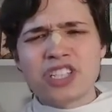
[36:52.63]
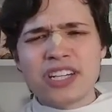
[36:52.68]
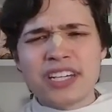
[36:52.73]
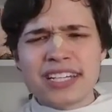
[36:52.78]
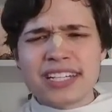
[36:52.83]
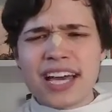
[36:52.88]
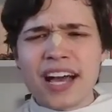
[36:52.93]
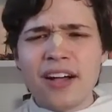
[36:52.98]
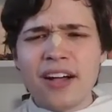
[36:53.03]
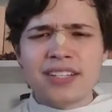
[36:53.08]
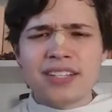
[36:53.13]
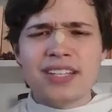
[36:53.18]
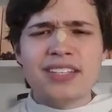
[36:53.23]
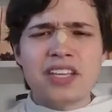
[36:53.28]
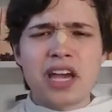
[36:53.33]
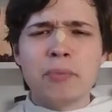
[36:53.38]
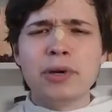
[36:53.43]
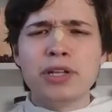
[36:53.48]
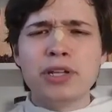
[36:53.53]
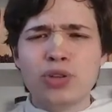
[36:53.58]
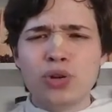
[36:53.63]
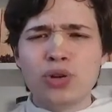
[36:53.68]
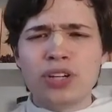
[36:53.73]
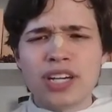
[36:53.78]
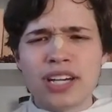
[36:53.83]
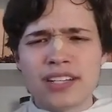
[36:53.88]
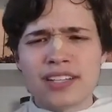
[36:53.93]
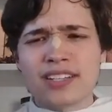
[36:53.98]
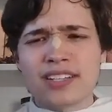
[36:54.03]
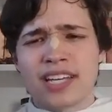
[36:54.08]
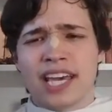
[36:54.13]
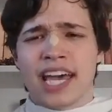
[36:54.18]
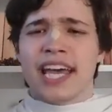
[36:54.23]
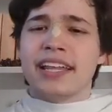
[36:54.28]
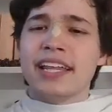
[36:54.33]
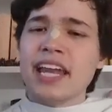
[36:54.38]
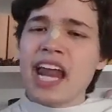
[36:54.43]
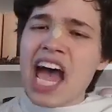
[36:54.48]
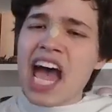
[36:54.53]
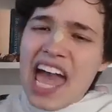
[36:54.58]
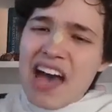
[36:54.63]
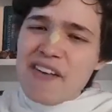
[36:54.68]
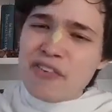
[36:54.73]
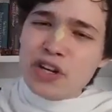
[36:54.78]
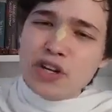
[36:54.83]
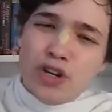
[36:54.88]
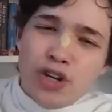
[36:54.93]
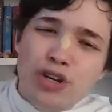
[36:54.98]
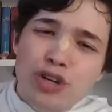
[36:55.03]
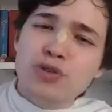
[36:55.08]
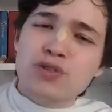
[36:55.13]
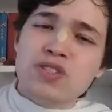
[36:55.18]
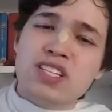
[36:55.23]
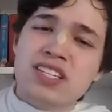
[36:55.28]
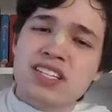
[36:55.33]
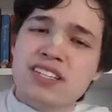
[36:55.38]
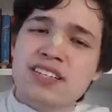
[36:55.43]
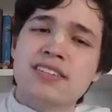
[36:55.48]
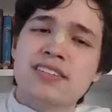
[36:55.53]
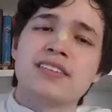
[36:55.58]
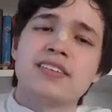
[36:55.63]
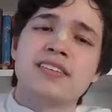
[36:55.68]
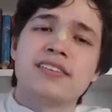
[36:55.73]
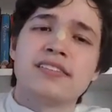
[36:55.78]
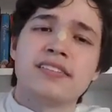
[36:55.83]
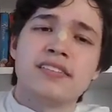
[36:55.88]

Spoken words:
he tells his Yamadutas that I have a noose